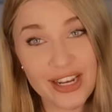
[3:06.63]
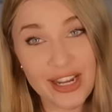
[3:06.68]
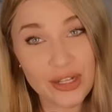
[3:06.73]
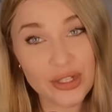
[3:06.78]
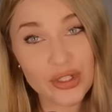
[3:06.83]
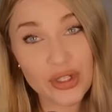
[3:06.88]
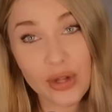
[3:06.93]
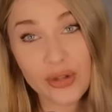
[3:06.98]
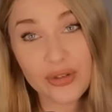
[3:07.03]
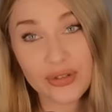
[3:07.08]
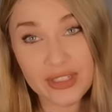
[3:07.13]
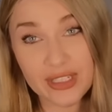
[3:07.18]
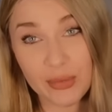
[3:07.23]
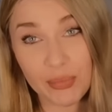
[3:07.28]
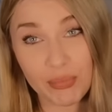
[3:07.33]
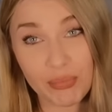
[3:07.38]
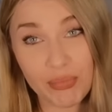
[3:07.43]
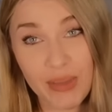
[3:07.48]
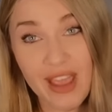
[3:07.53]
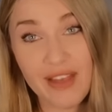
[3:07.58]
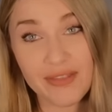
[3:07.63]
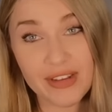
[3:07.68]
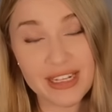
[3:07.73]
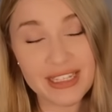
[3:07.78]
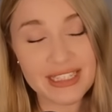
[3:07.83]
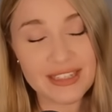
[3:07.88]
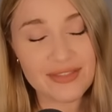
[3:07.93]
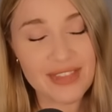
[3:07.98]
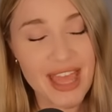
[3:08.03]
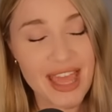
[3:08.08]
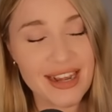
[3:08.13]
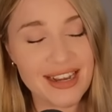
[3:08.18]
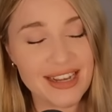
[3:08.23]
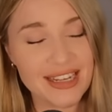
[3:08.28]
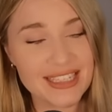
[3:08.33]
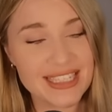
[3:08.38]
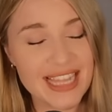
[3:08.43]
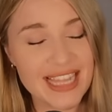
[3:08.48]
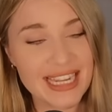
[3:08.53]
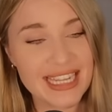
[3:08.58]
And I'll show you some evidence of that
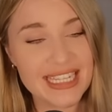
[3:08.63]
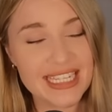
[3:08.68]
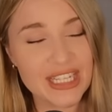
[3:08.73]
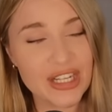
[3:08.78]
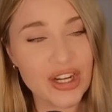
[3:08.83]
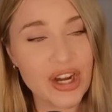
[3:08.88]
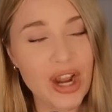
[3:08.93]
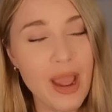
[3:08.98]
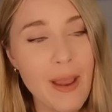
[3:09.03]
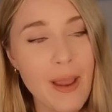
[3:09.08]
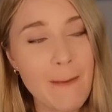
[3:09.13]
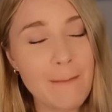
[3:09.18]
in a second here.